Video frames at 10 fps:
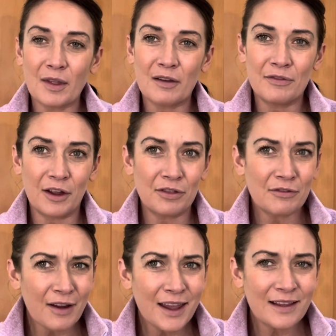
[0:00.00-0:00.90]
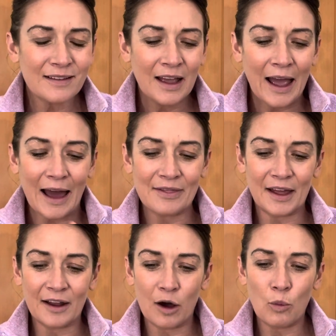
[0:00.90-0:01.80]
Flow 3s, and
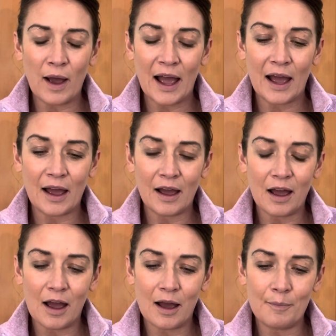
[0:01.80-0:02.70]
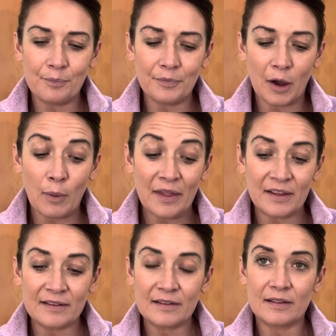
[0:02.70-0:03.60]
then I'll wear
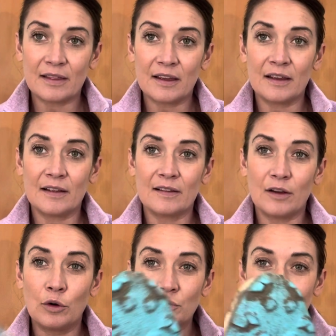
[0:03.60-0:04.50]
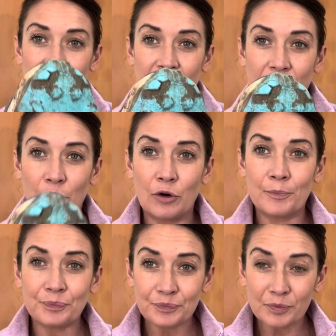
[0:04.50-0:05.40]
the Ultras
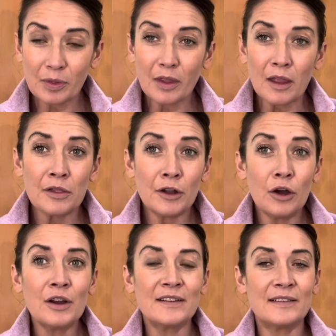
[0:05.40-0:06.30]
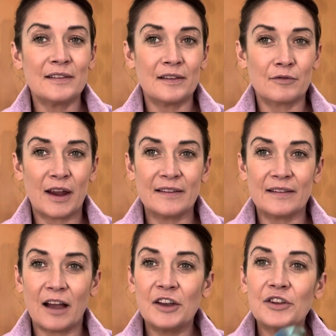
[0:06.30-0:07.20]
for the longer distance and
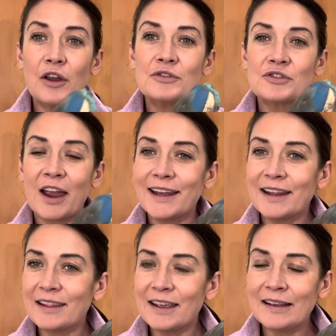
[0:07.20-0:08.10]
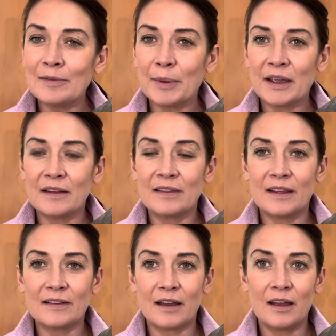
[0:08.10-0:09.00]
races. I don't train in these because
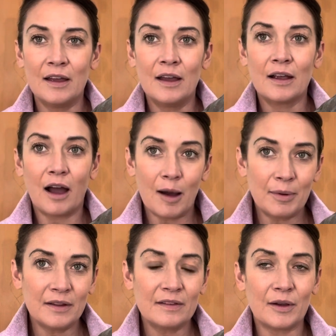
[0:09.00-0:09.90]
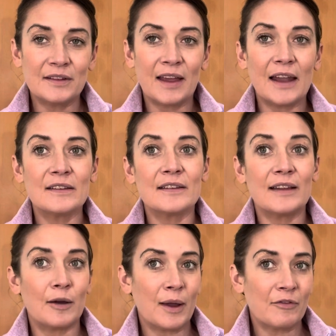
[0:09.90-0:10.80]
these are carbon, so I tend to
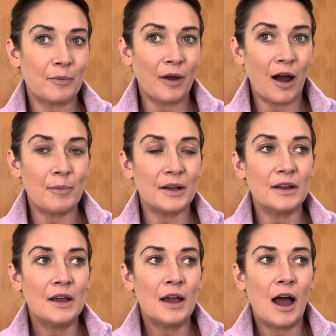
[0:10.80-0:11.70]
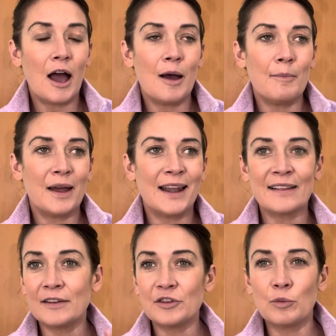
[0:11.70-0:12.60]
stay away from carbon
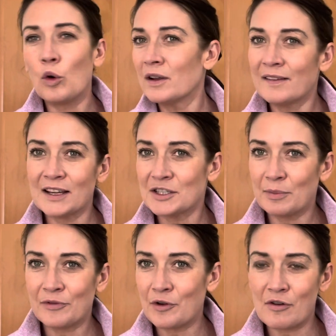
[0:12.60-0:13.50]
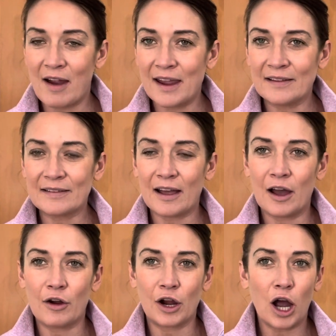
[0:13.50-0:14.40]
unless I do one session before a race
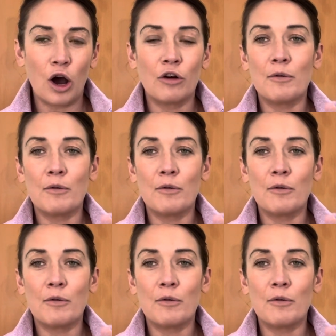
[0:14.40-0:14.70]
or